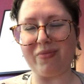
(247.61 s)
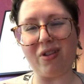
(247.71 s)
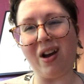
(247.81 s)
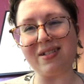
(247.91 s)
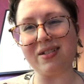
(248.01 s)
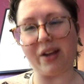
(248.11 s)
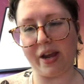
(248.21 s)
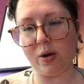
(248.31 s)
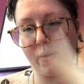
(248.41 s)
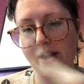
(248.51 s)
not
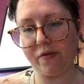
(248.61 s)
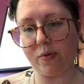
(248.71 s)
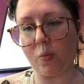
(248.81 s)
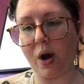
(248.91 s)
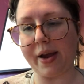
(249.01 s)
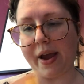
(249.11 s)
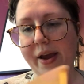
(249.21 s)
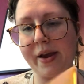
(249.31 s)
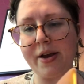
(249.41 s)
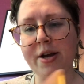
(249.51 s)
stay away from
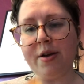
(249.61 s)
YA,